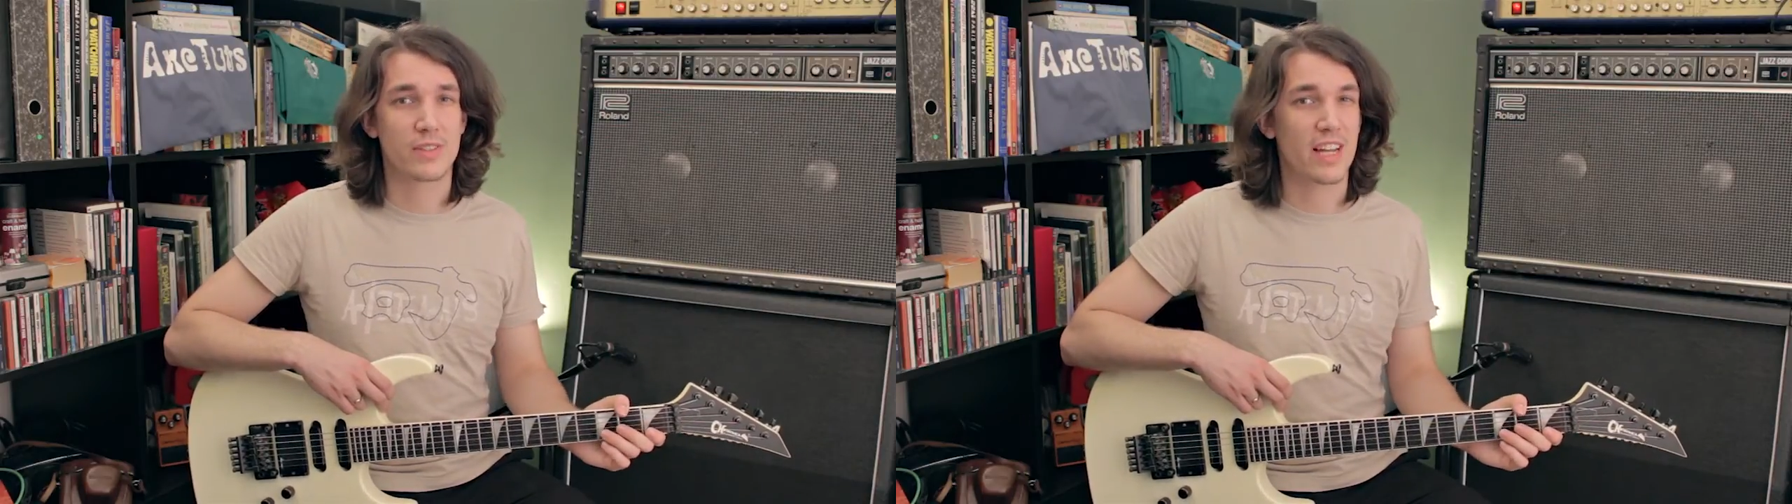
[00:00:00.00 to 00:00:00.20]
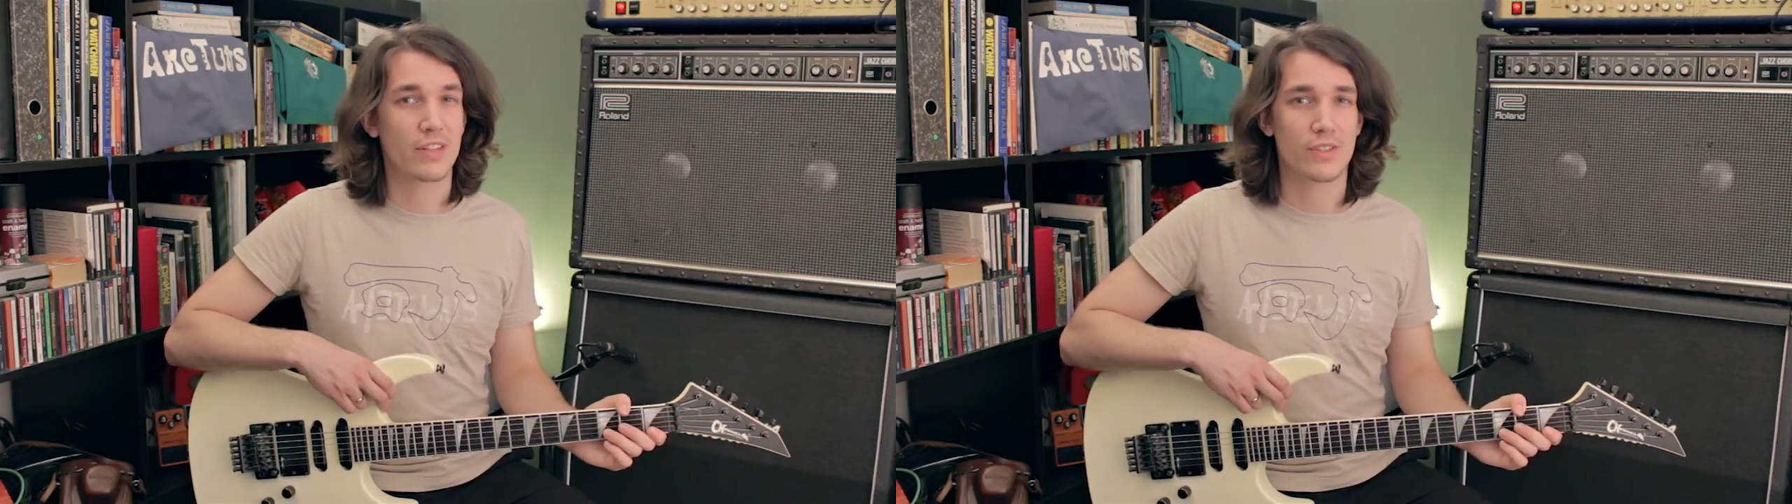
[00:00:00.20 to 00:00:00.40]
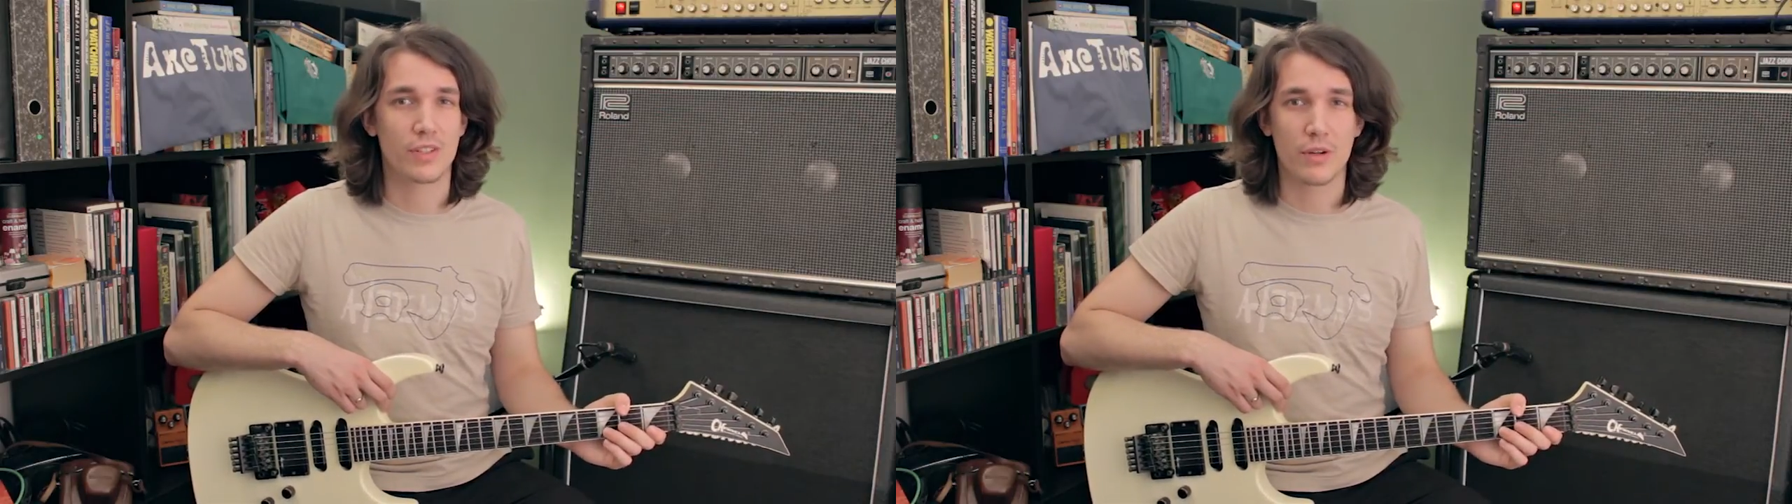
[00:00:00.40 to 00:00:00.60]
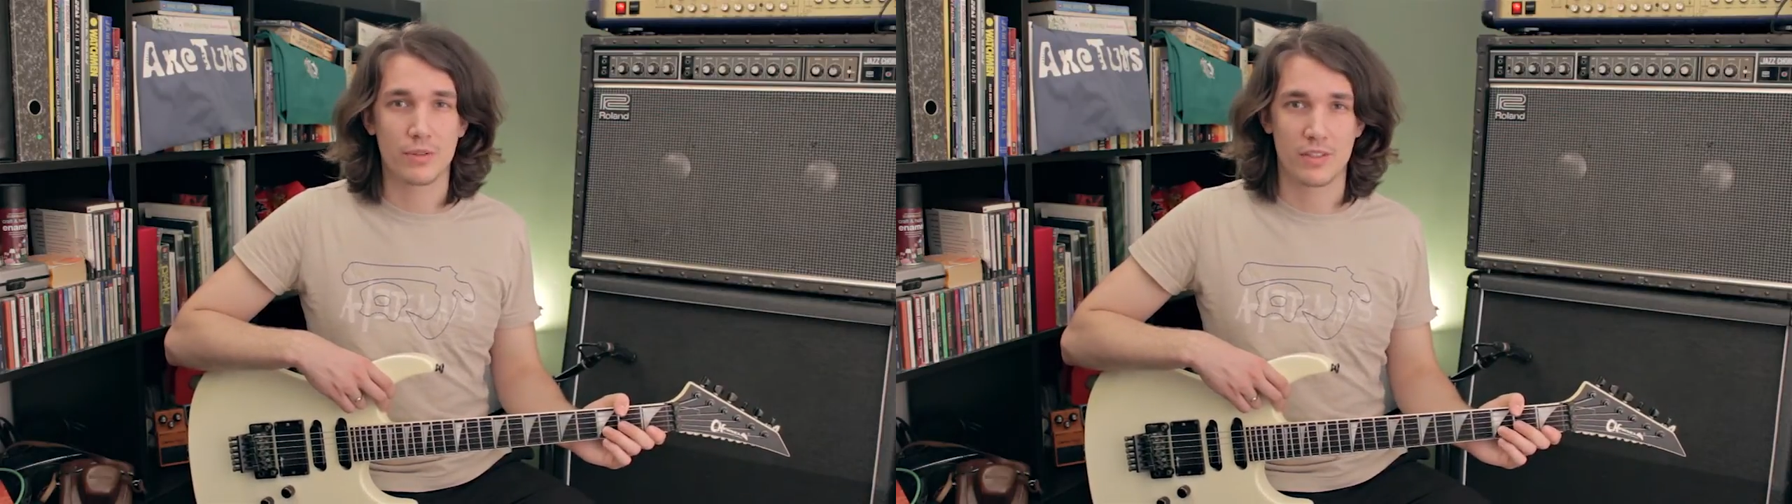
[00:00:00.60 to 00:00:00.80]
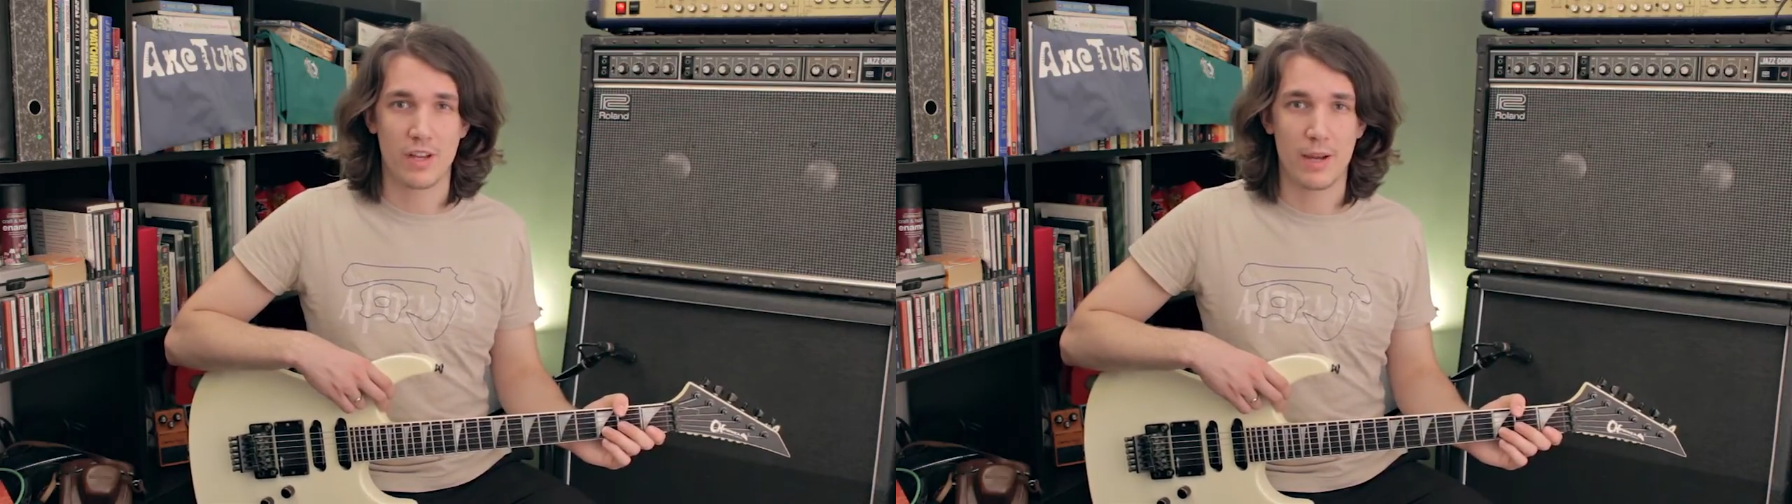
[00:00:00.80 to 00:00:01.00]
and extra
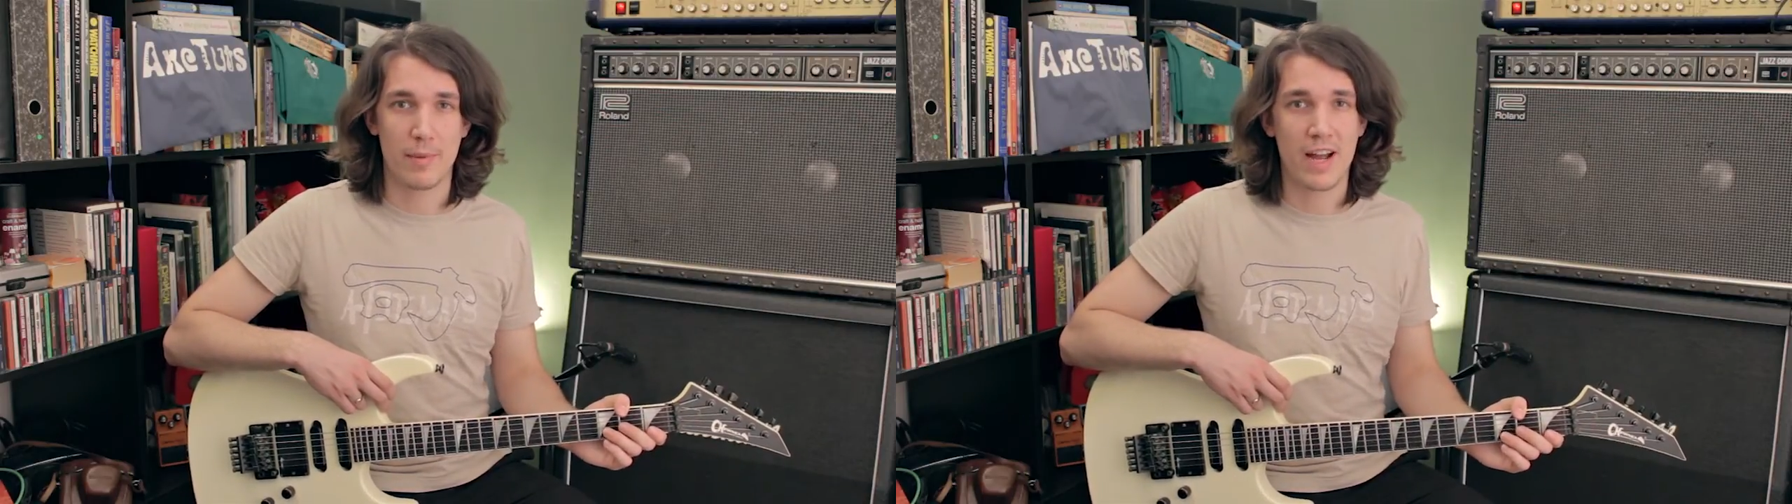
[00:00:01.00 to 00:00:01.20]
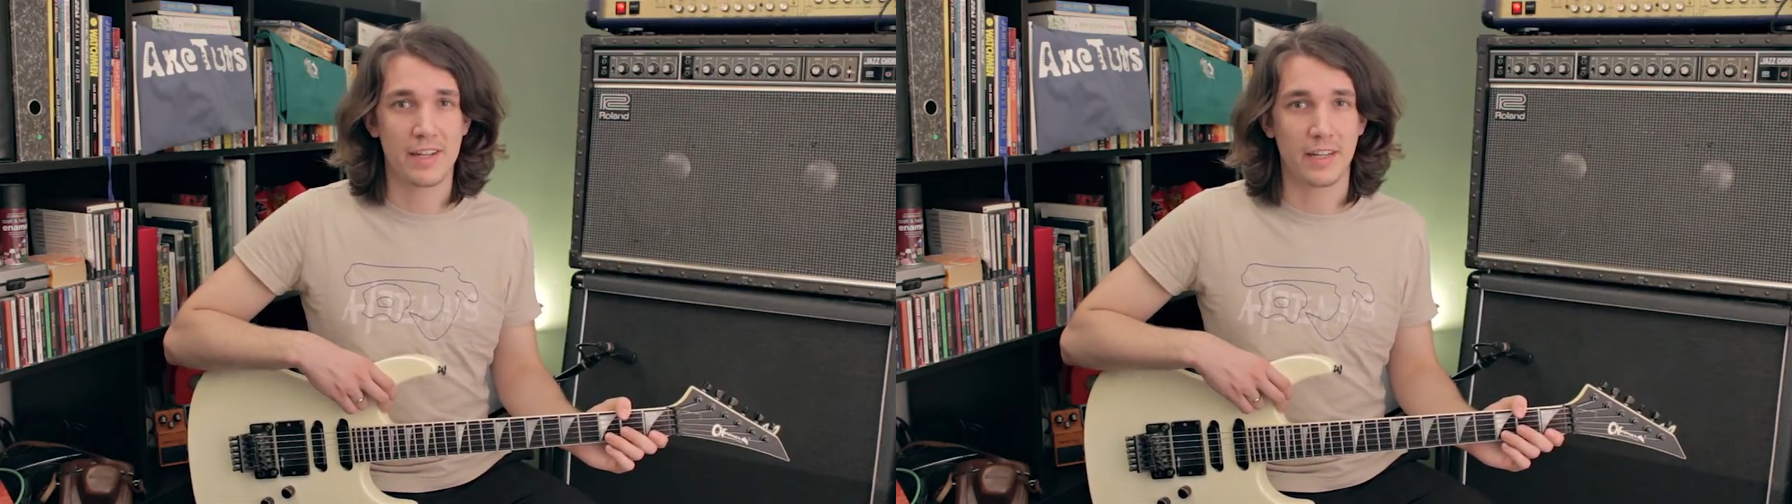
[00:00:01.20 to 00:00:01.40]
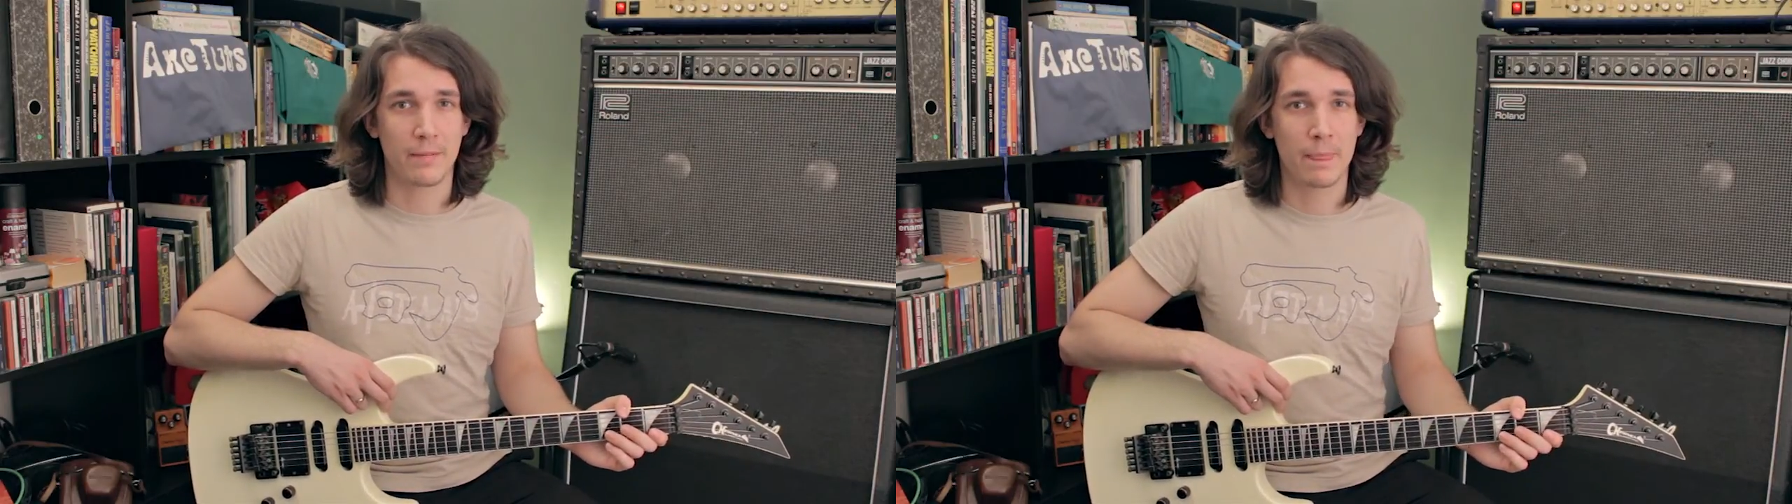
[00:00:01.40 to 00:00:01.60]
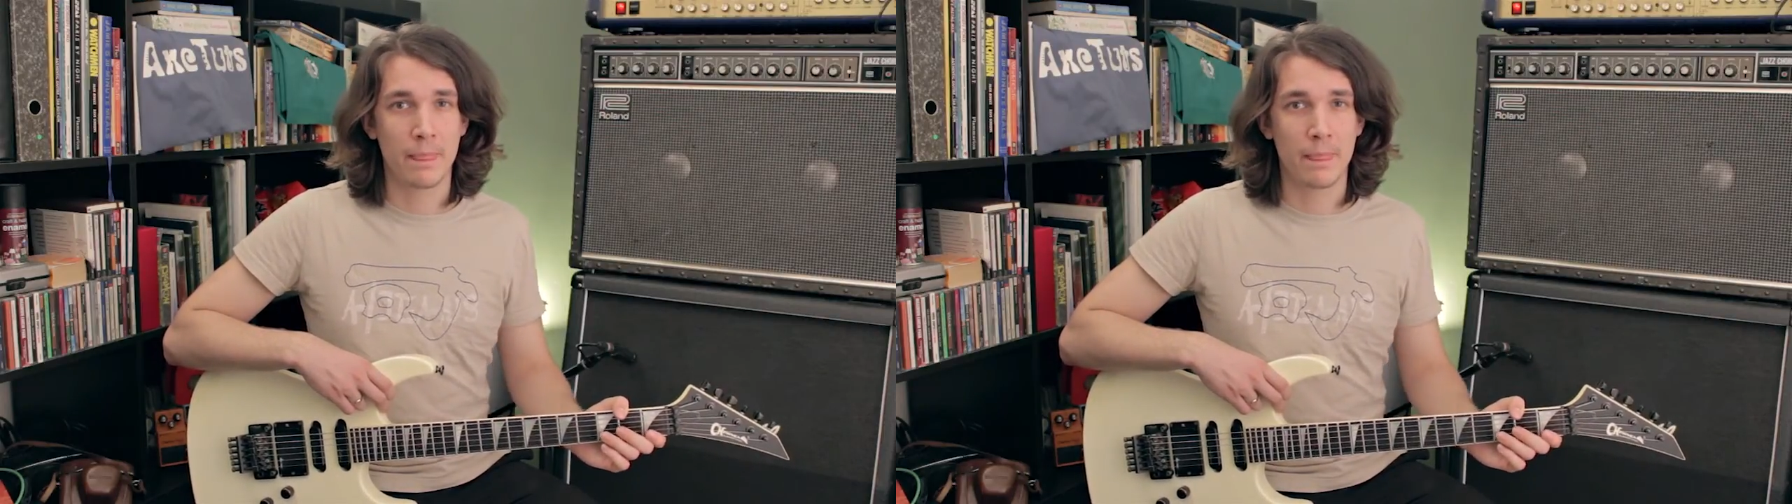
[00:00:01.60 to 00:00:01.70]
notes that I'm adding.